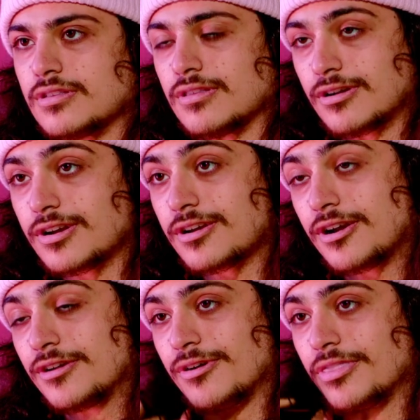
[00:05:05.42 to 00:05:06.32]
The learning
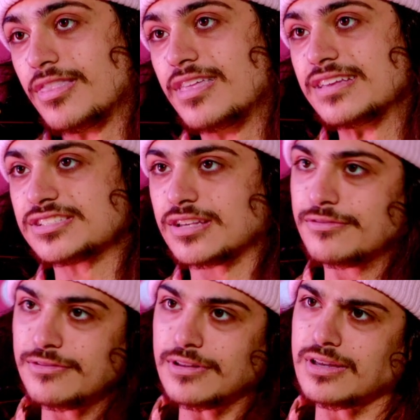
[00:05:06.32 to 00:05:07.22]
curve on this, I
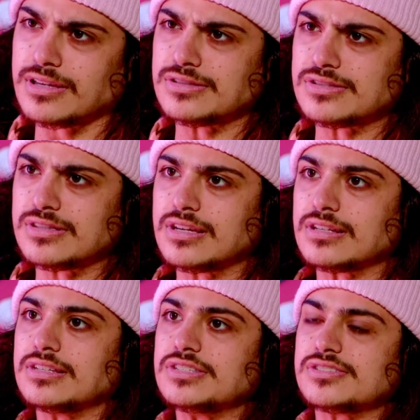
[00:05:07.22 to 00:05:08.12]
feel is
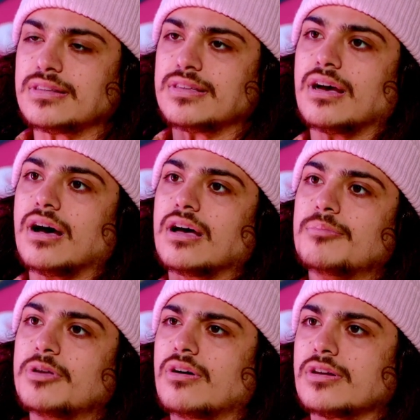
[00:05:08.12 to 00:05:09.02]
decently high,
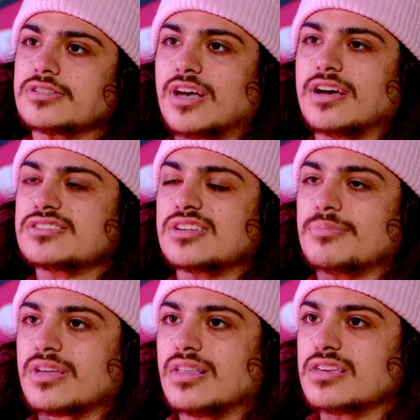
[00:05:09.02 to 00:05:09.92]
but not as high as
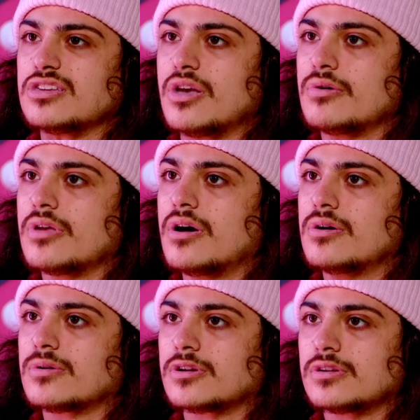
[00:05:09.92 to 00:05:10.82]
something like yo-yo
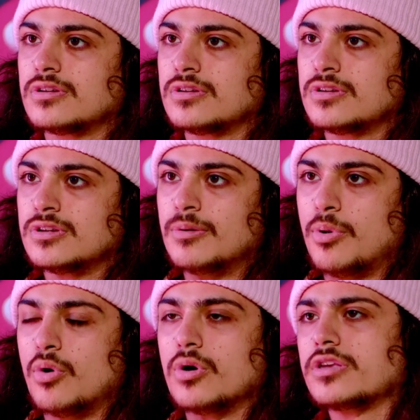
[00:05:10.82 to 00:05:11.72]
or
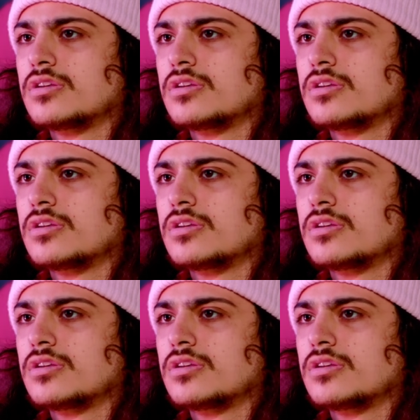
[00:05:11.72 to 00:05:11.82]
poi.